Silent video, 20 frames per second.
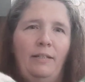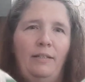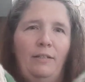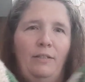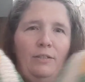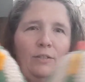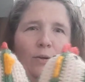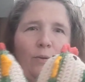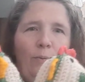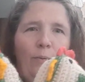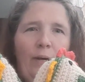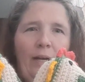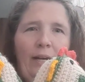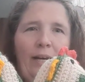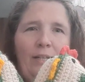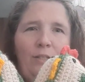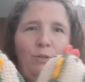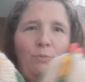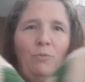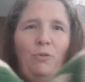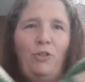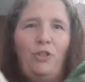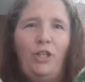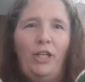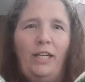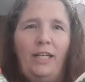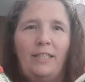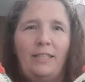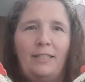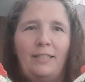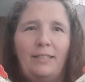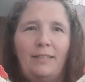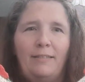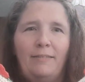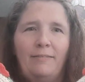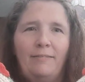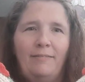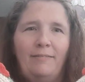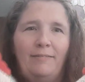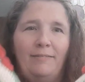So I got 2 more chickens.
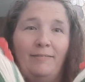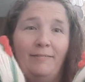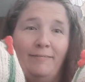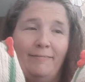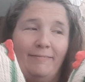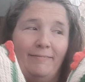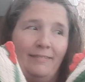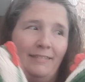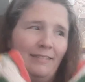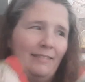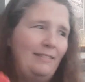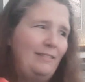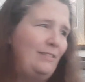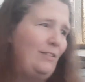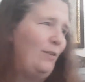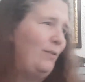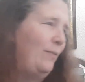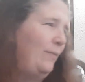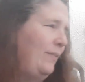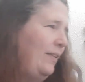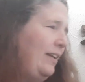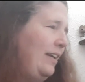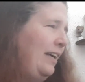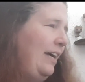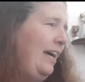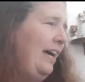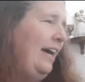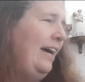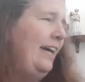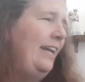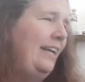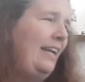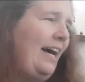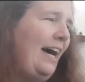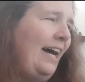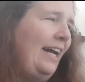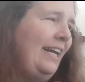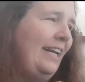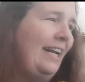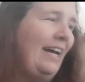So, and
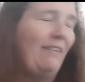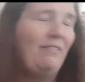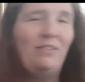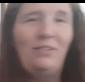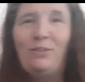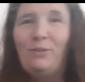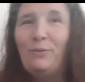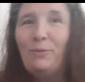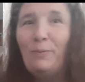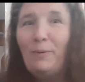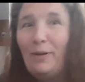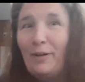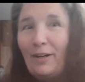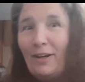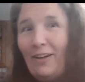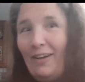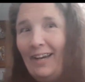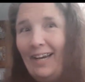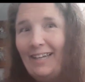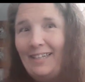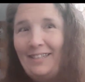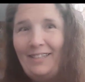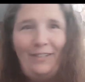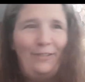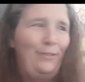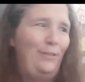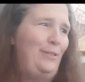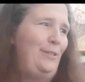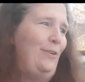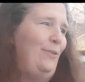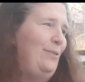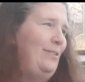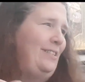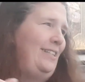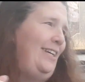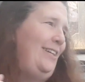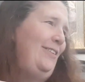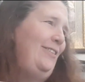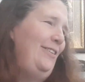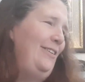I didn't have to do the work. All I had to do was sew it
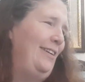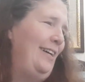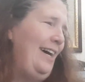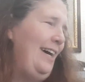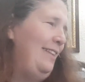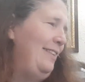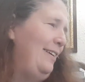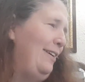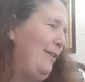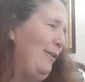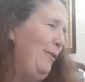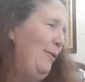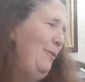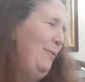together and add the comb.